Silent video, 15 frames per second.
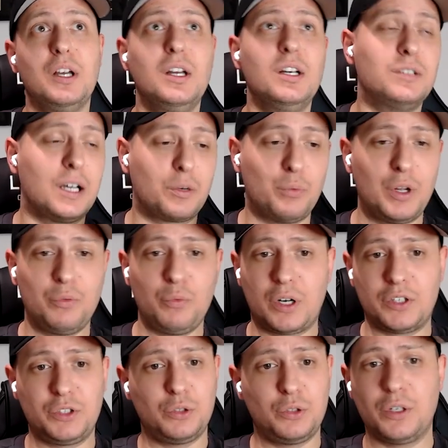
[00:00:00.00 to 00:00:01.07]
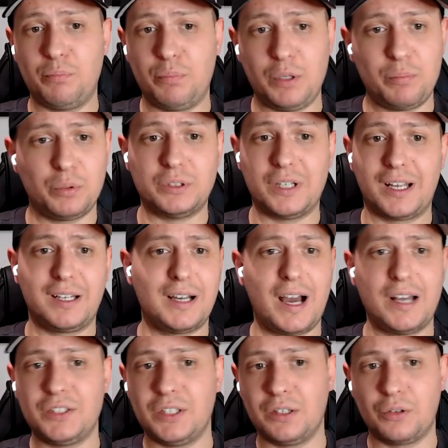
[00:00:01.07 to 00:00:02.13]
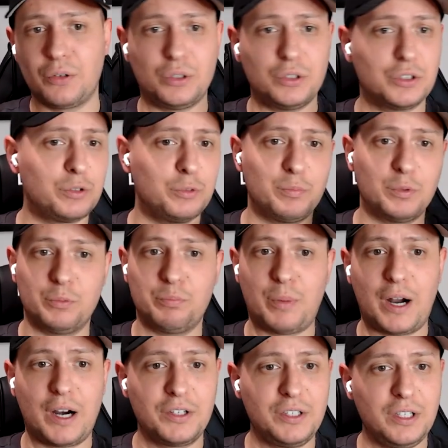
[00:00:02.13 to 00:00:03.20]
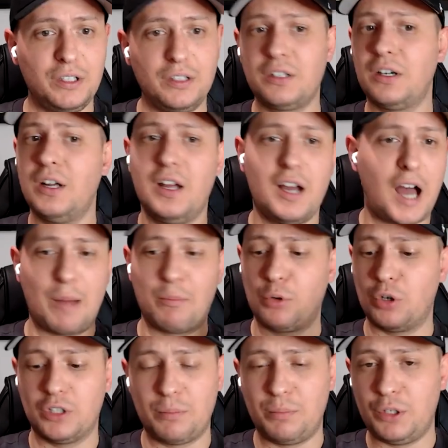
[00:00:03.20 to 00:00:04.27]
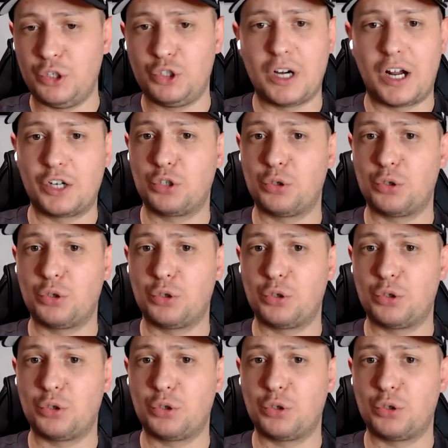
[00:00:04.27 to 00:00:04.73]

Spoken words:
Like when we are 30 people, like guys and girls partying, I'm going to be in charge.